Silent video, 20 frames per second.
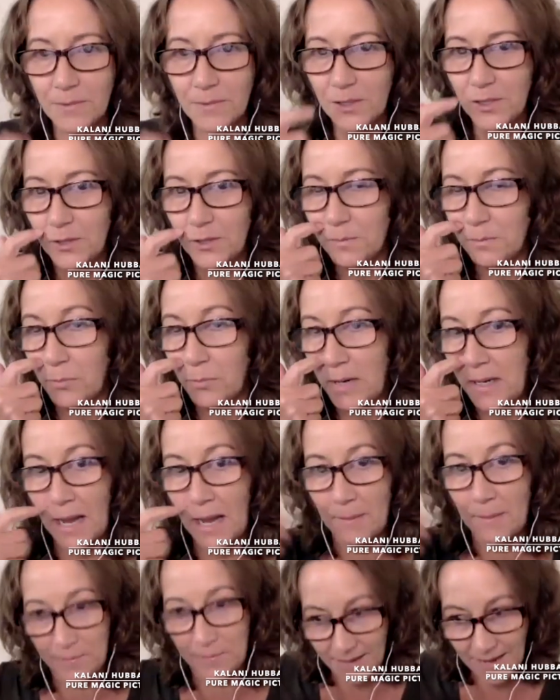to bring
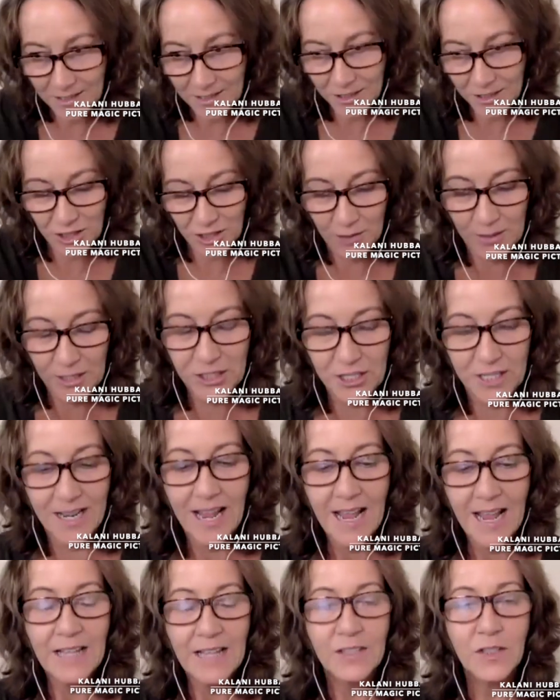up the next generation.
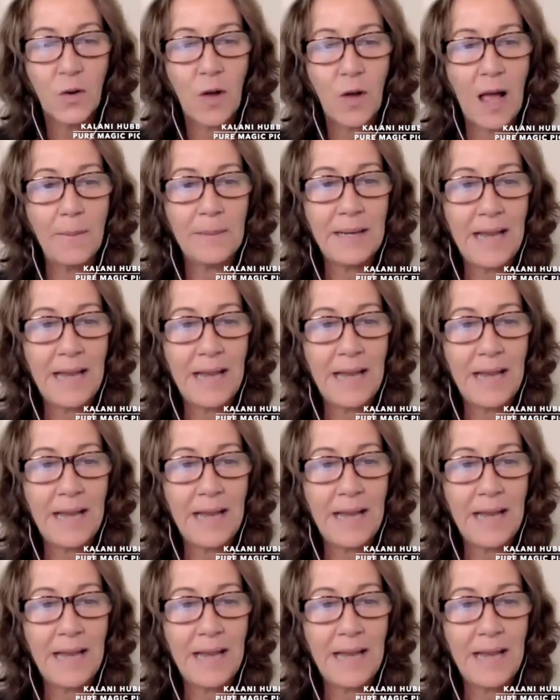So I'm going to